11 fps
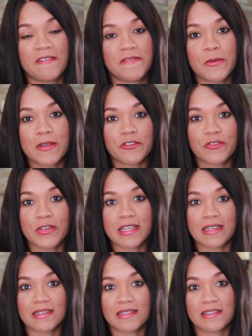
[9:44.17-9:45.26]
you can
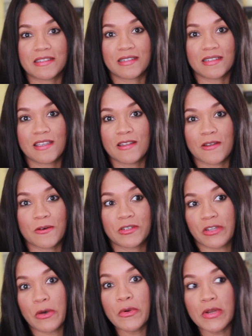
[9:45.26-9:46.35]
drink, you know,
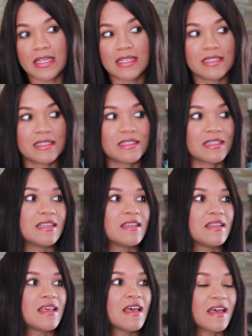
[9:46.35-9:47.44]
sodas
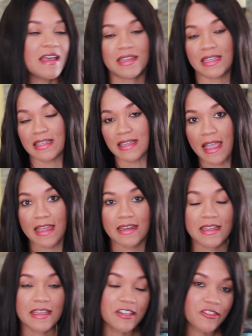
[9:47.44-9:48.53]
and eat
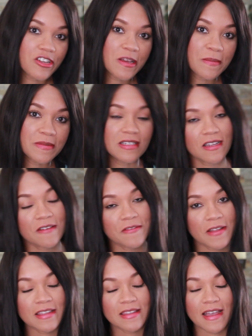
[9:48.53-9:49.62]
candy and chips and stuff
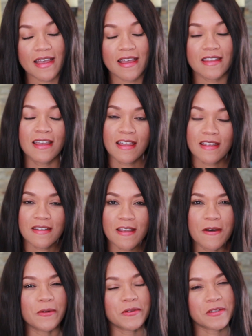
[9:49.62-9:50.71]
like that?
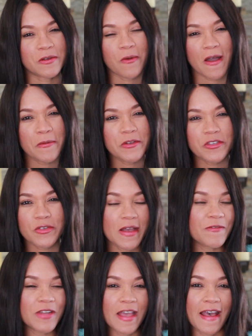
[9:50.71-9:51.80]
No. So why would you
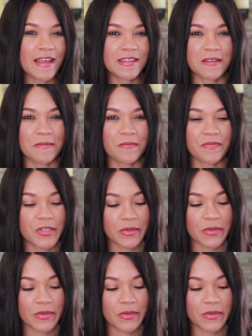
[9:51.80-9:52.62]
have to ask him